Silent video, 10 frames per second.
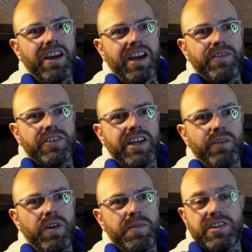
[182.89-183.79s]
I have to say
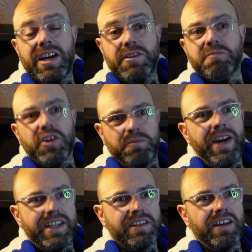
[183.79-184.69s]
the women's game is much
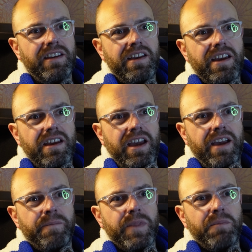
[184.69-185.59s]
better,
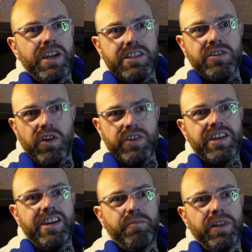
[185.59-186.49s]
but it's not a
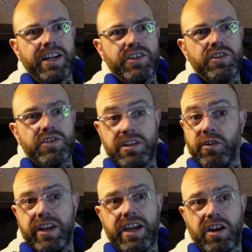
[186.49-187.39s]
safe place. You
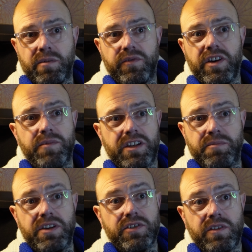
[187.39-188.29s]
still hear homophobic
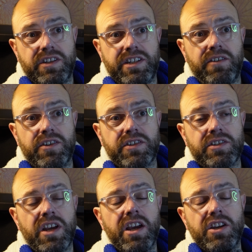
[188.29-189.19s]
abuse on the terraces.